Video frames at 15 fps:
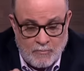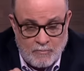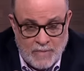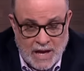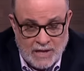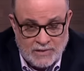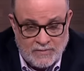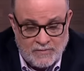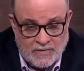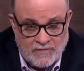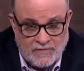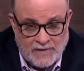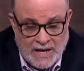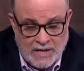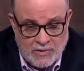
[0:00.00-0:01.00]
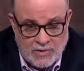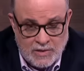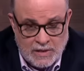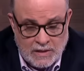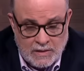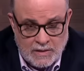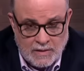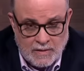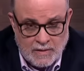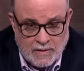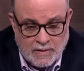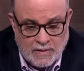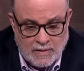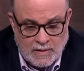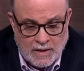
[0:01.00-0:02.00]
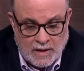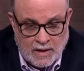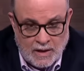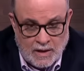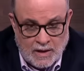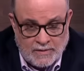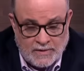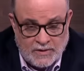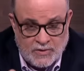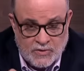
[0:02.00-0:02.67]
massive inflation, the